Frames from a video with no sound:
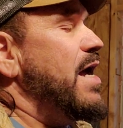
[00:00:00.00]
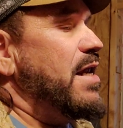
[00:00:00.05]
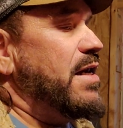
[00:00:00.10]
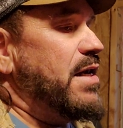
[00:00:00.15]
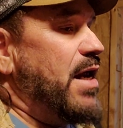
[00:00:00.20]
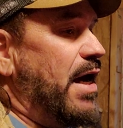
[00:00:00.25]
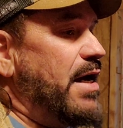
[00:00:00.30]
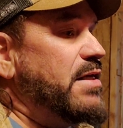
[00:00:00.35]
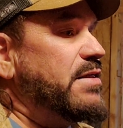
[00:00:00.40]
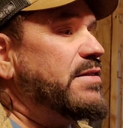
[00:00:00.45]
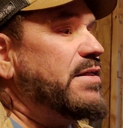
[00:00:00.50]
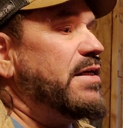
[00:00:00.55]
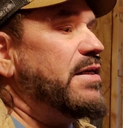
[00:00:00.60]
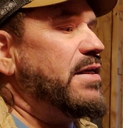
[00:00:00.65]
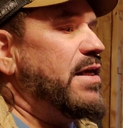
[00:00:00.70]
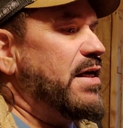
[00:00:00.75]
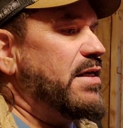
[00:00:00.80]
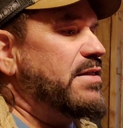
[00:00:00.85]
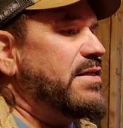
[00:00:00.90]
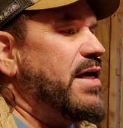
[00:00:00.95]
At nights it
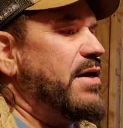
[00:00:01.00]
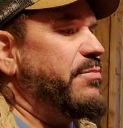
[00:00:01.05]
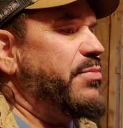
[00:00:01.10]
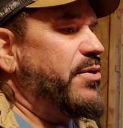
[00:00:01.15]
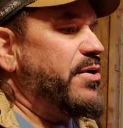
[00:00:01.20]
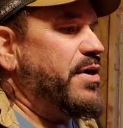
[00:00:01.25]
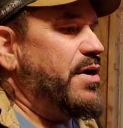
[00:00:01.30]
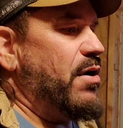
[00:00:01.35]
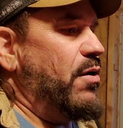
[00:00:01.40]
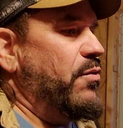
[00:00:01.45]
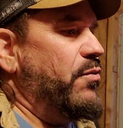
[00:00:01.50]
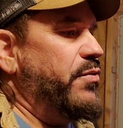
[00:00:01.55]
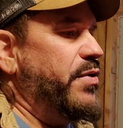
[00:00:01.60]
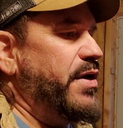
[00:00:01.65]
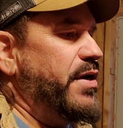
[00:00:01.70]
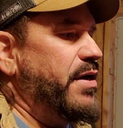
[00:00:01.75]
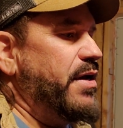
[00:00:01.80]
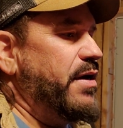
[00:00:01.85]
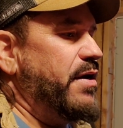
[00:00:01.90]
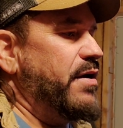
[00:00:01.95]
does get pretty cold
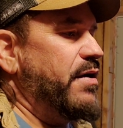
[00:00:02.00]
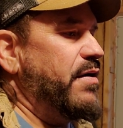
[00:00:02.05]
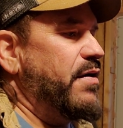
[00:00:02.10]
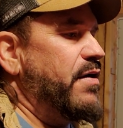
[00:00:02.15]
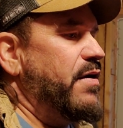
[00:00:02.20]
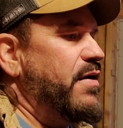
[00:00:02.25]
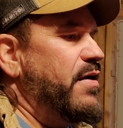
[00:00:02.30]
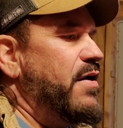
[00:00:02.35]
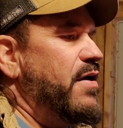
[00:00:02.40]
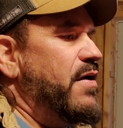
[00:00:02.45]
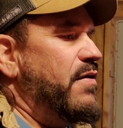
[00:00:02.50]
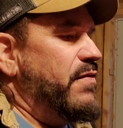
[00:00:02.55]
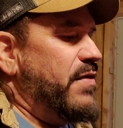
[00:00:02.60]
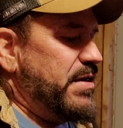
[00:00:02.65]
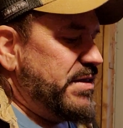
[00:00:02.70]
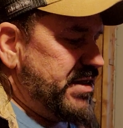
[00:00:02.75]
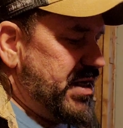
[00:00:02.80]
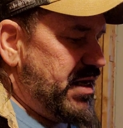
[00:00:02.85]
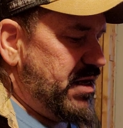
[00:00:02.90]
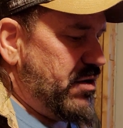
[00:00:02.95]
in here.
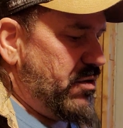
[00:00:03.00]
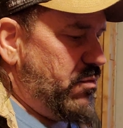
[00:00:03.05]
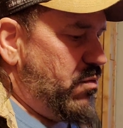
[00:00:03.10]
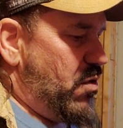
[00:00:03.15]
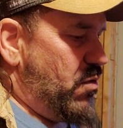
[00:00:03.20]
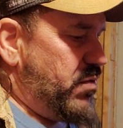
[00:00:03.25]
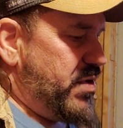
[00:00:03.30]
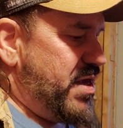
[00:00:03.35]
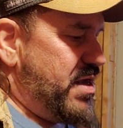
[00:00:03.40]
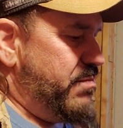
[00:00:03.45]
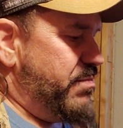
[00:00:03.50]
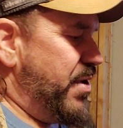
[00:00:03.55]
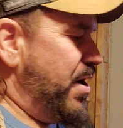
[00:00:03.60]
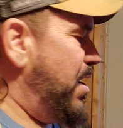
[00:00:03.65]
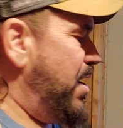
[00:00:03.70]
This heater won't keep